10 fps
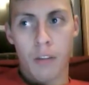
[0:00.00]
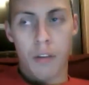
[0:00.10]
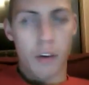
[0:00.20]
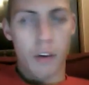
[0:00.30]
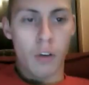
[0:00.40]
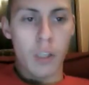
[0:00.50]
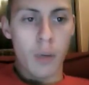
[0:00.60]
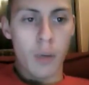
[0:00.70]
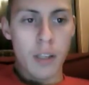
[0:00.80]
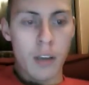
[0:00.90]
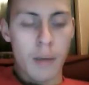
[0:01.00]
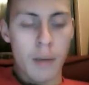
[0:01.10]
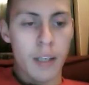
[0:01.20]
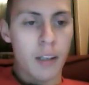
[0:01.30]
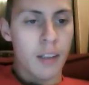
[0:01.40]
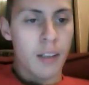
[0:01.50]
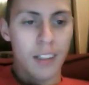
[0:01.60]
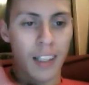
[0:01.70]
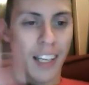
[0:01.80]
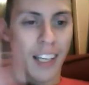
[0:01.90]
their only win. I mean,
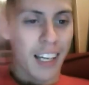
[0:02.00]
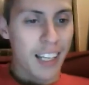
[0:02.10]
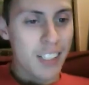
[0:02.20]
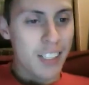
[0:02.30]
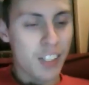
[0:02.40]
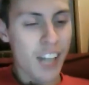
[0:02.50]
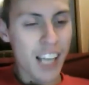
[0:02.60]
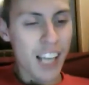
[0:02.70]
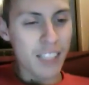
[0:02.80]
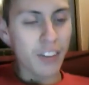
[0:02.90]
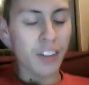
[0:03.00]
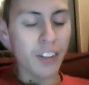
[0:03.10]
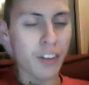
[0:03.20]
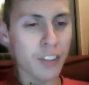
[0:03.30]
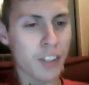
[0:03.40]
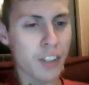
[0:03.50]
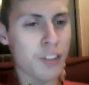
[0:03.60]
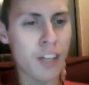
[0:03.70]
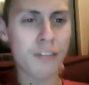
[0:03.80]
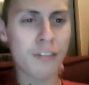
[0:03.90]
Jacksonville, they're
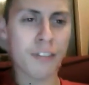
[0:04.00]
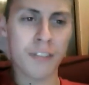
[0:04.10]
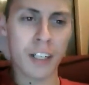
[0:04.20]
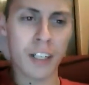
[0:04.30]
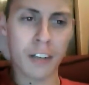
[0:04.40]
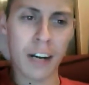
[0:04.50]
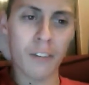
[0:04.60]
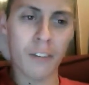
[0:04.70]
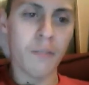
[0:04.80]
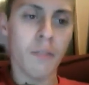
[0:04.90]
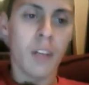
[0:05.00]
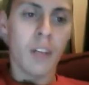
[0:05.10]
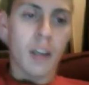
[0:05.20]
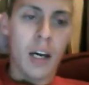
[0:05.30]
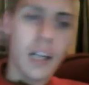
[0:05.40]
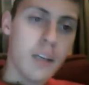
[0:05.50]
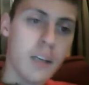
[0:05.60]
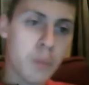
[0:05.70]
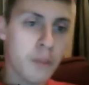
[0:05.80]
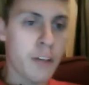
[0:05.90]
tough to figure out. I
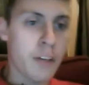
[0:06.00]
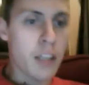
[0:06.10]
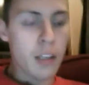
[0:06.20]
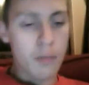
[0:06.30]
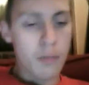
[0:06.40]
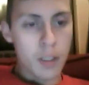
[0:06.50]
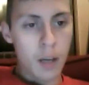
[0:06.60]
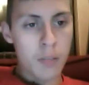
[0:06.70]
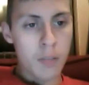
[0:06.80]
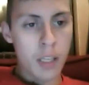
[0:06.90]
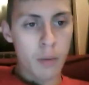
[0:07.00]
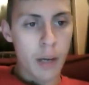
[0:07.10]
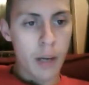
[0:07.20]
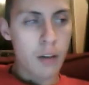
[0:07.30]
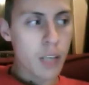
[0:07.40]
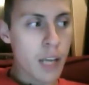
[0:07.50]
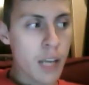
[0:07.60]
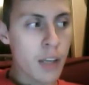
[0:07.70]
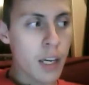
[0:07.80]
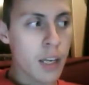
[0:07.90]
put faith in them to upset the Raiders, and
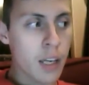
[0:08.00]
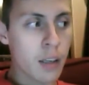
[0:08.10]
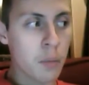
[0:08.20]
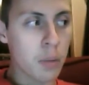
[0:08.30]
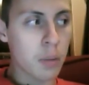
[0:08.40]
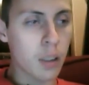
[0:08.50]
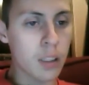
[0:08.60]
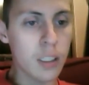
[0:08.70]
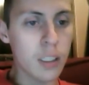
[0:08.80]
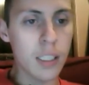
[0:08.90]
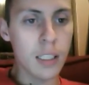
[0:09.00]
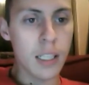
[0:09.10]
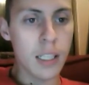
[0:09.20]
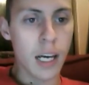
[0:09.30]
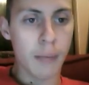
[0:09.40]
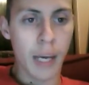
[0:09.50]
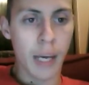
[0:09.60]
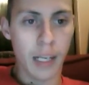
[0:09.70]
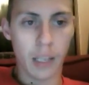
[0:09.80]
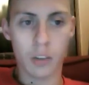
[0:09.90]
they completely got
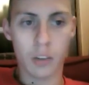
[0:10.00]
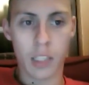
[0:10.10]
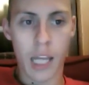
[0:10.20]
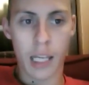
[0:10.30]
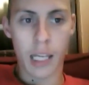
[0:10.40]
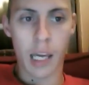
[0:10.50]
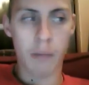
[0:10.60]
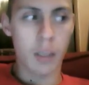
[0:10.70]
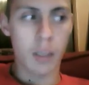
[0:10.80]
manhandled in that game.